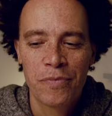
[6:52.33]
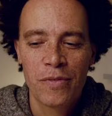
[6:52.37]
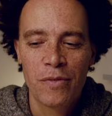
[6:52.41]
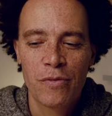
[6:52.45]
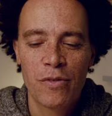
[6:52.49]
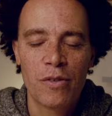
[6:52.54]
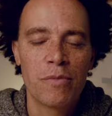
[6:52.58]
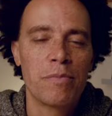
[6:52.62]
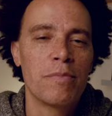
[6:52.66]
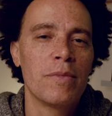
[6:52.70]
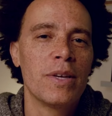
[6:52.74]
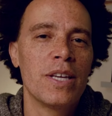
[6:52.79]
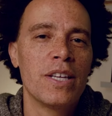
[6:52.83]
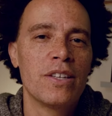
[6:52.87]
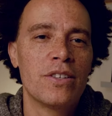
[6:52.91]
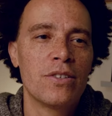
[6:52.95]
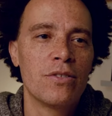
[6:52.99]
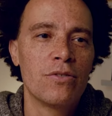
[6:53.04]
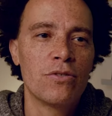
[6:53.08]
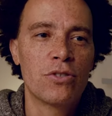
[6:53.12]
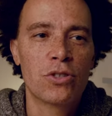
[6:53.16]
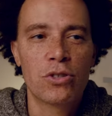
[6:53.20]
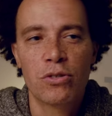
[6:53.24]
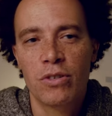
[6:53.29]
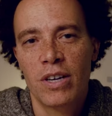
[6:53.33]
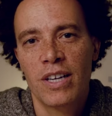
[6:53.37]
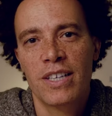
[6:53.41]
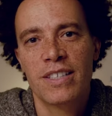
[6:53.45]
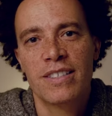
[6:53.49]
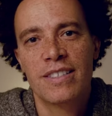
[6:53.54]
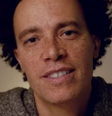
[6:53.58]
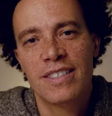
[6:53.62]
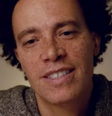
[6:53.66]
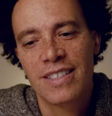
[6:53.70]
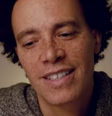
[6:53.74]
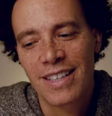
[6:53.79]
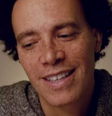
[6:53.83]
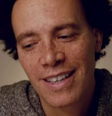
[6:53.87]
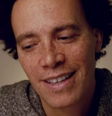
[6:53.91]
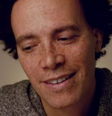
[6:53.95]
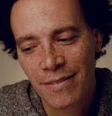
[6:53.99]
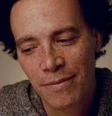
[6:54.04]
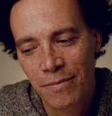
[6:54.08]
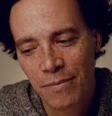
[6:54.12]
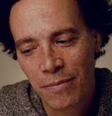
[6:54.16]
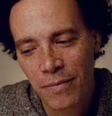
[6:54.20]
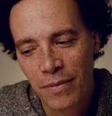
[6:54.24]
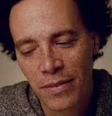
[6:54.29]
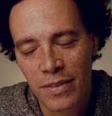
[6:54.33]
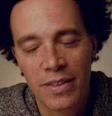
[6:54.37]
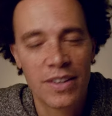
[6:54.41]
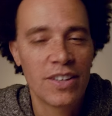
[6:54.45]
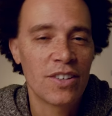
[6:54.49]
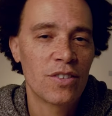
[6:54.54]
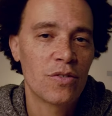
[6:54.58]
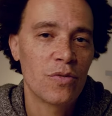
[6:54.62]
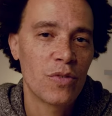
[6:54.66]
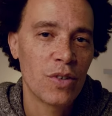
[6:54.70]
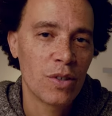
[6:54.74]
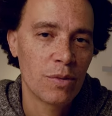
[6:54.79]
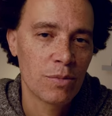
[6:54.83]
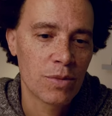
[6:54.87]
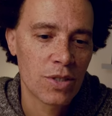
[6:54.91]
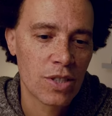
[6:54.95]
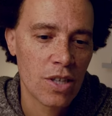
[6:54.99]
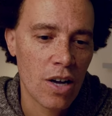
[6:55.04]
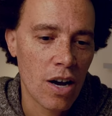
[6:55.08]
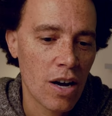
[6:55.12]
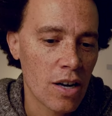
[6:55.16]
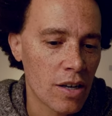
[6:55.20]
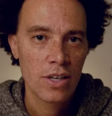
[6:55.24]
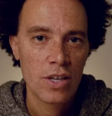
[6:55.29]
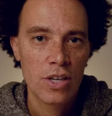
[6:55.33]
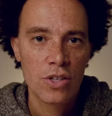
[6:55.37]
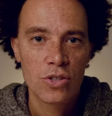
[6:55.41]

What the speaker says: for me to trust this film stock.